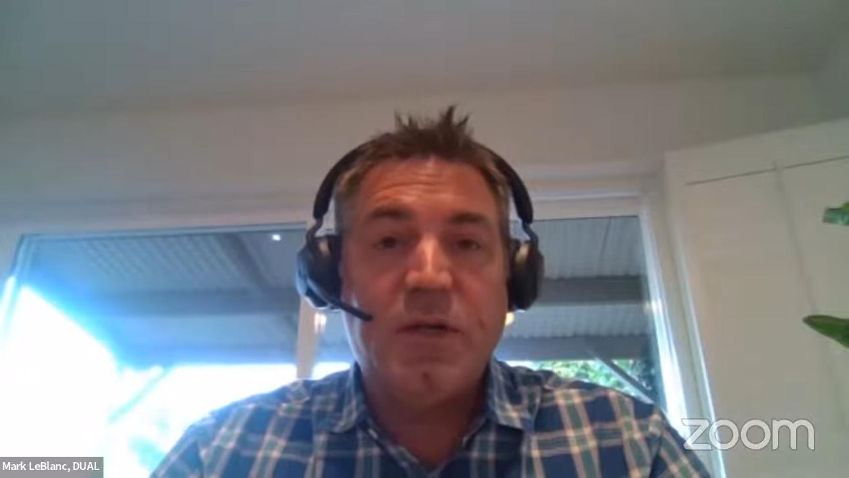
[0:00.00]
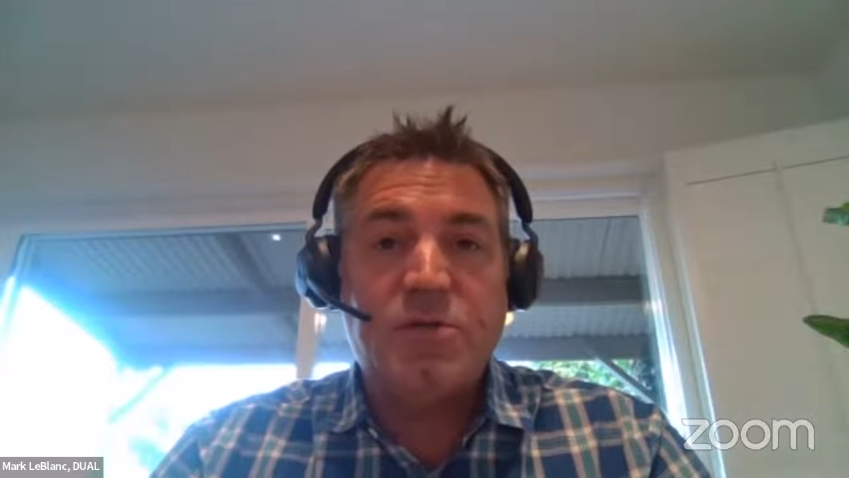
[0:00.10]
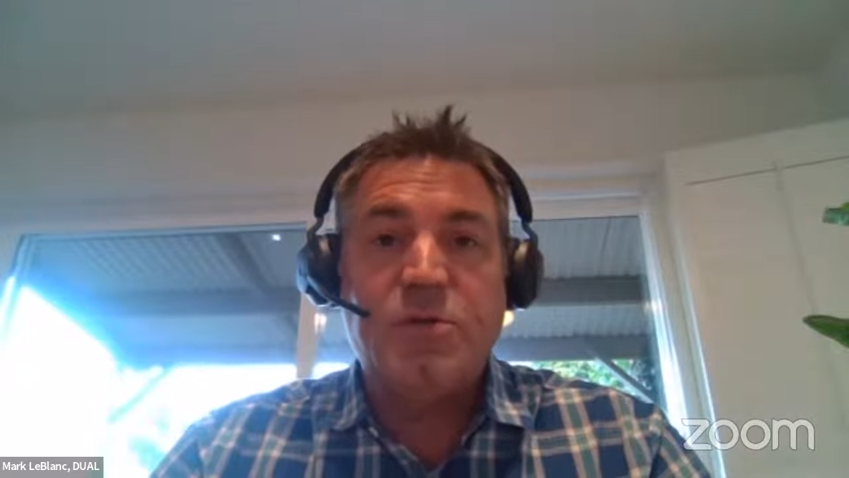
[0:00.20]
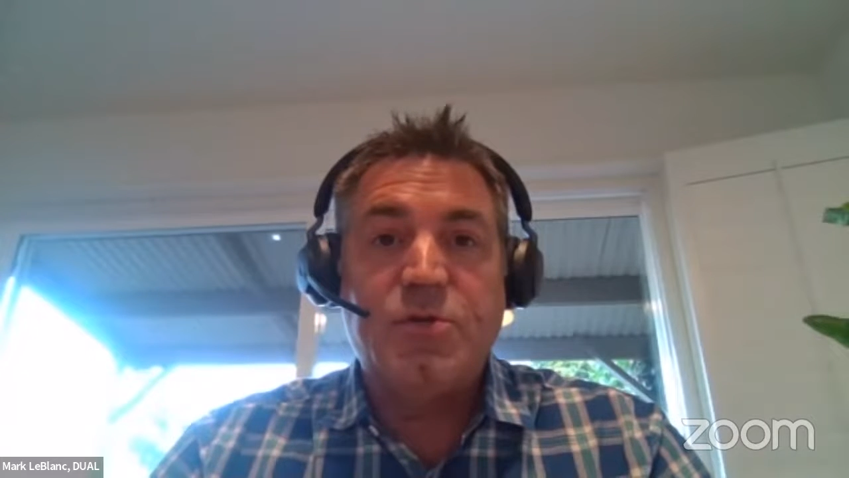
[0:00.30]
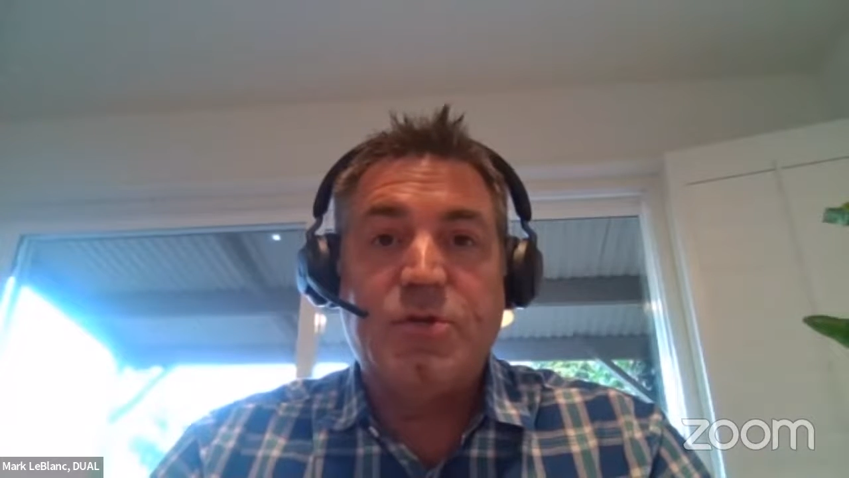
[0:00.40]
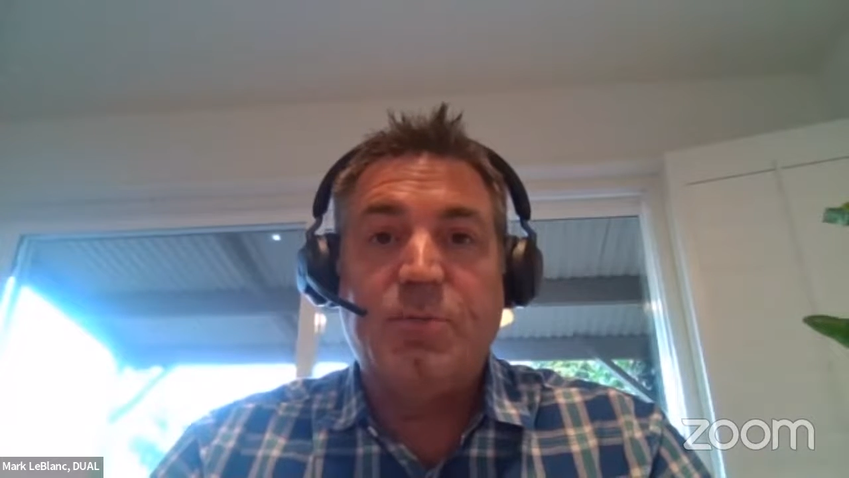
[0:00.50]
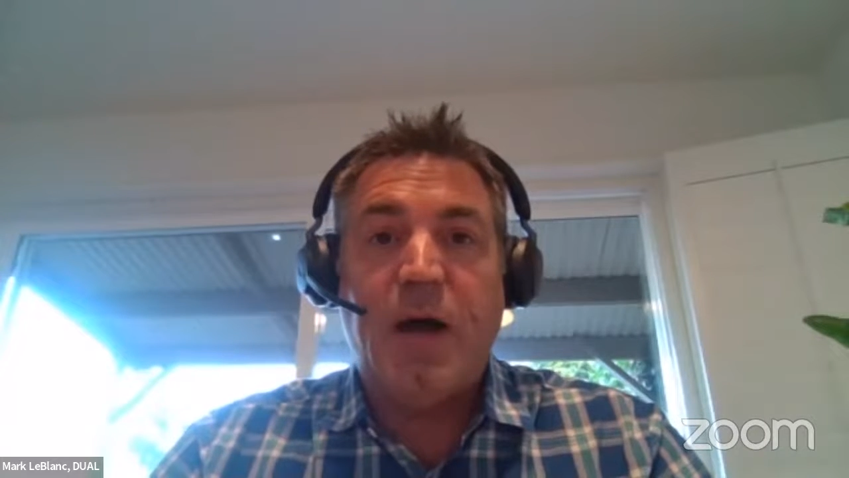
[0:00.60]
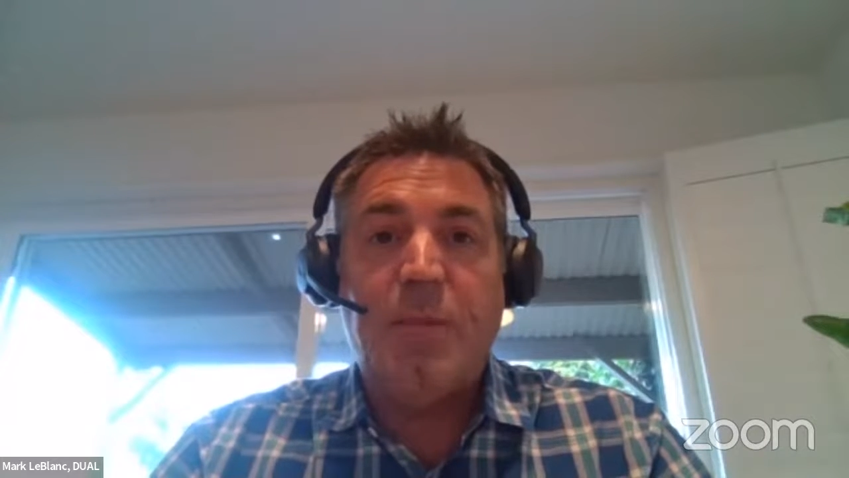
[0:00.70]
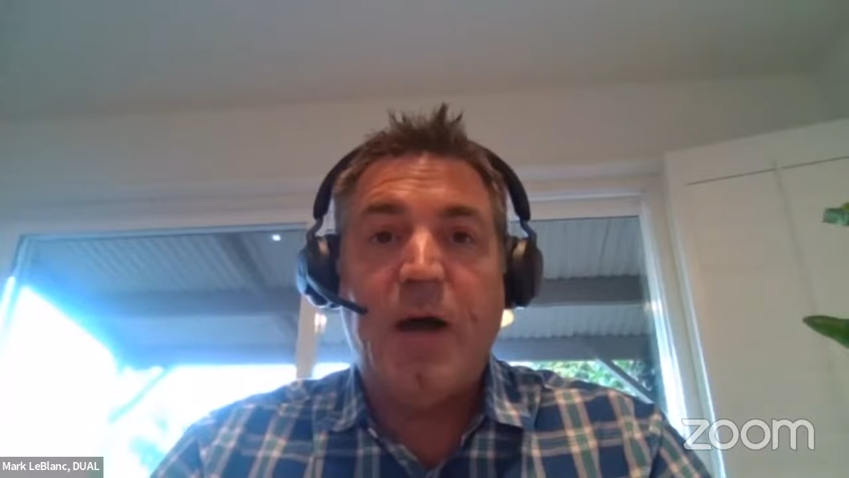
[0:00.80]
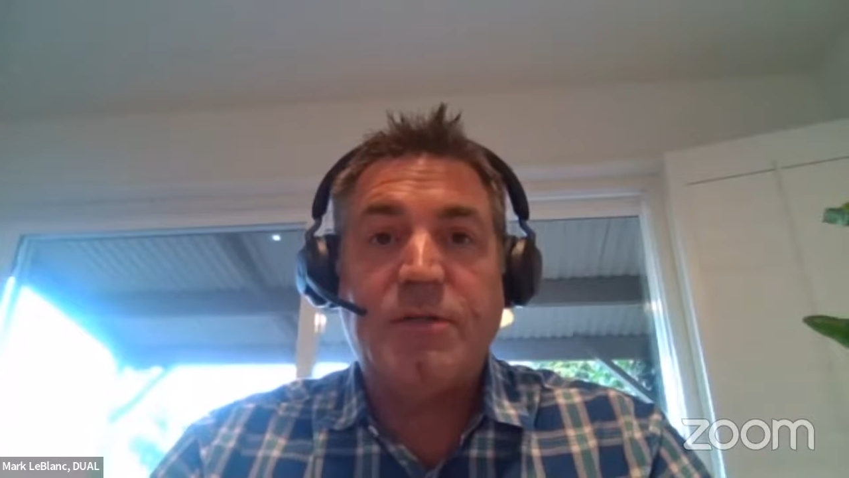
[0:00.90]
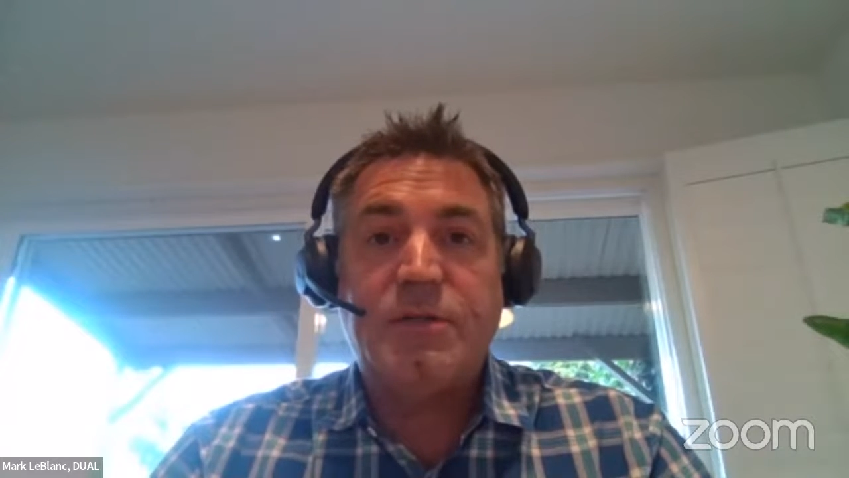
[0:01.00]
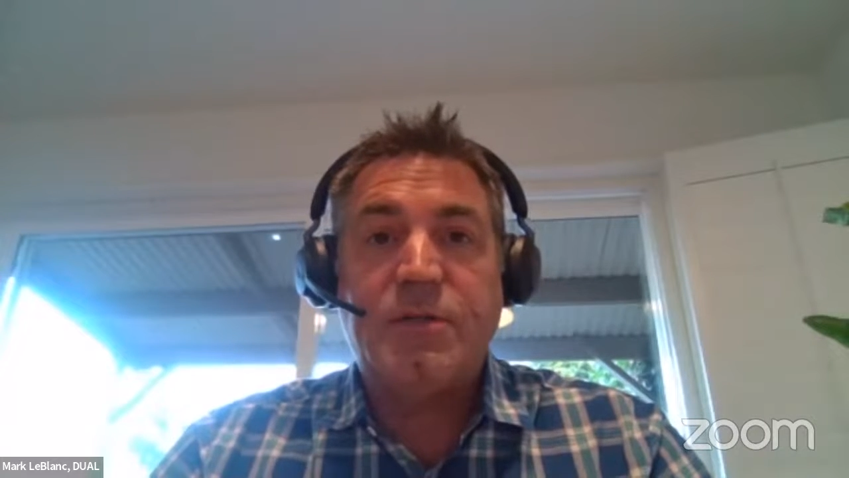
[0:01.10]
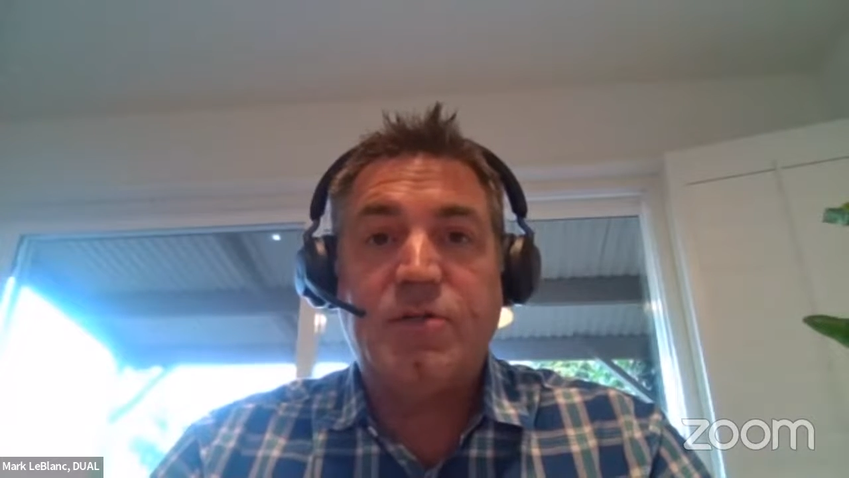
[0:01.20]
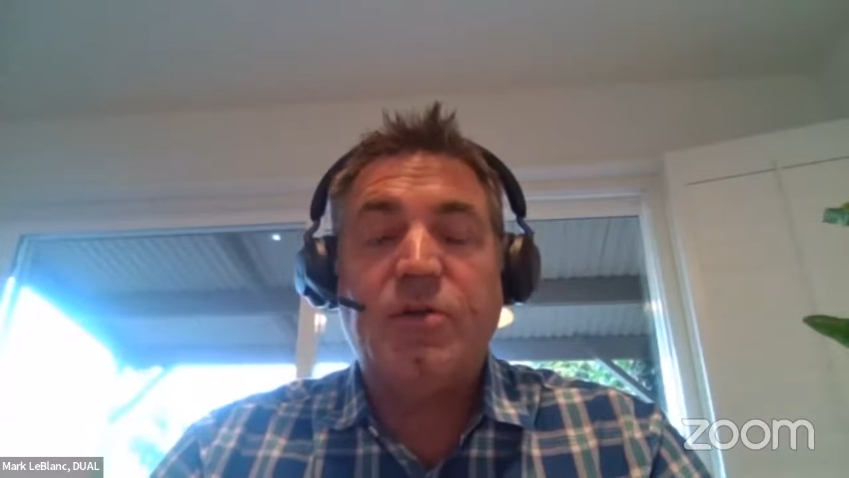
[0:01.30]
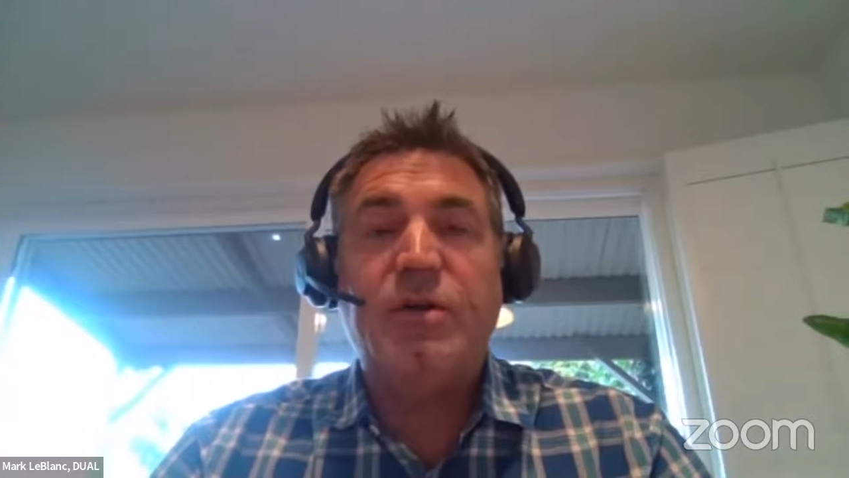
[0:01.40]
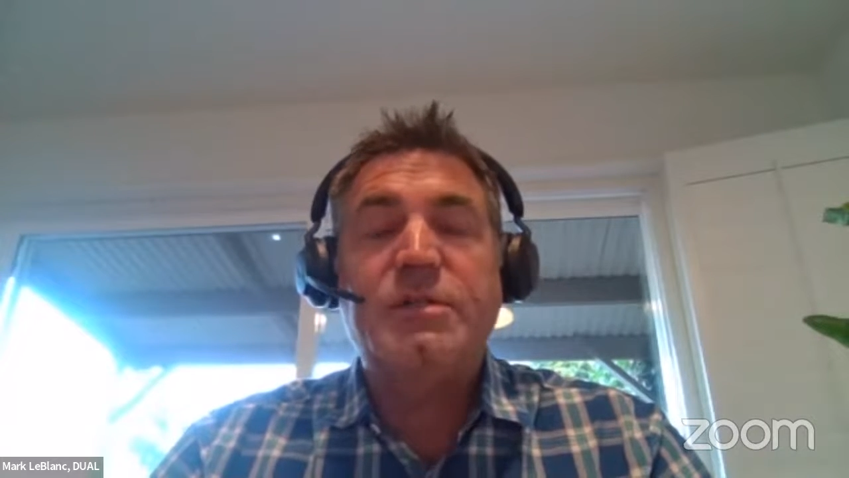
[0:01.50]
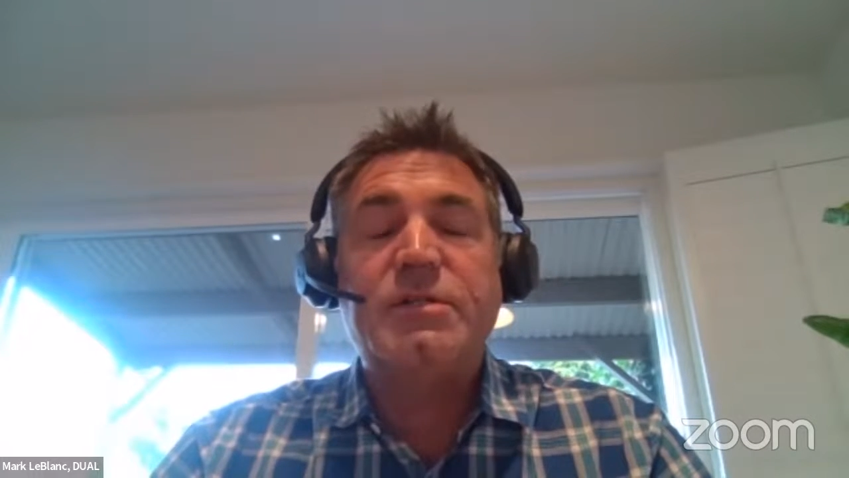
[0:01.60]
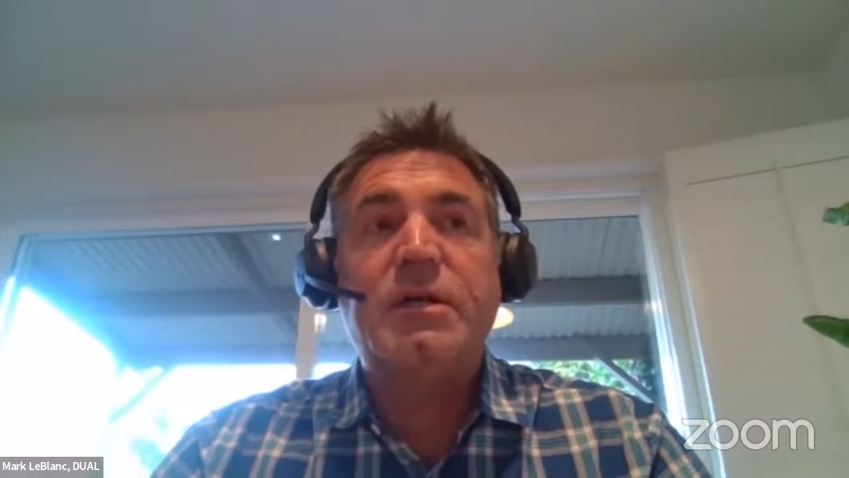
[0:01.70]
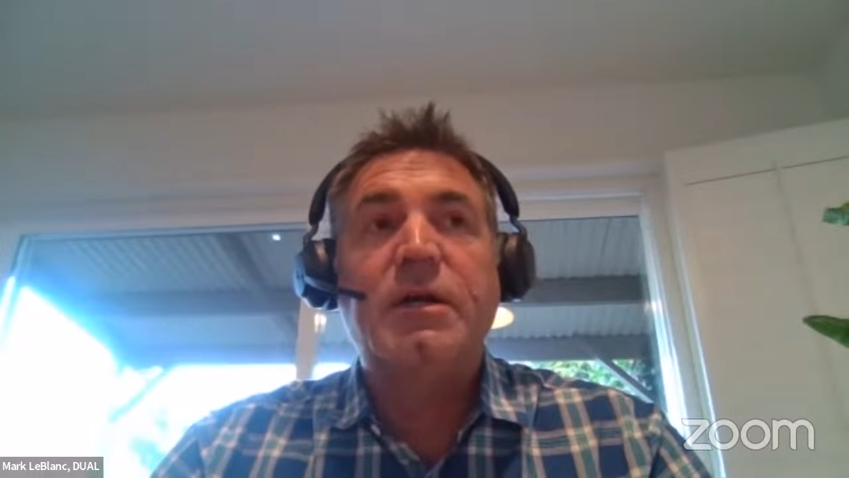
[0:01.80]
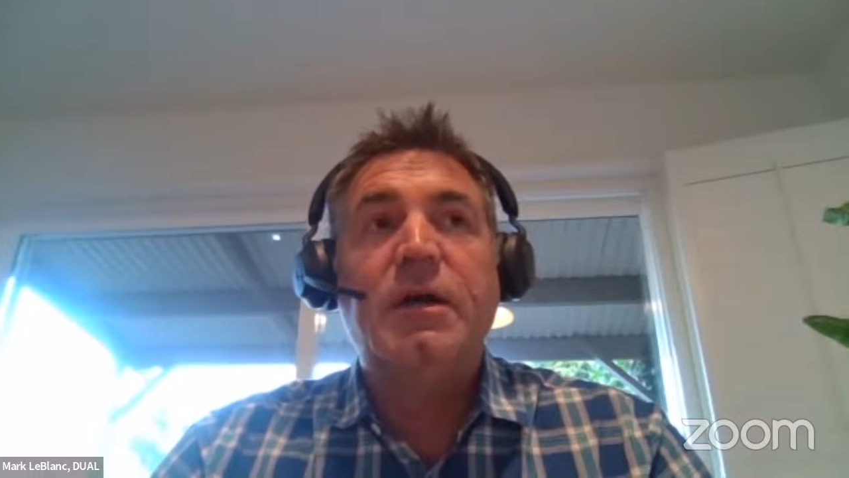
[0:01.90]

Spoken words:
exclusion buybacks in insurance,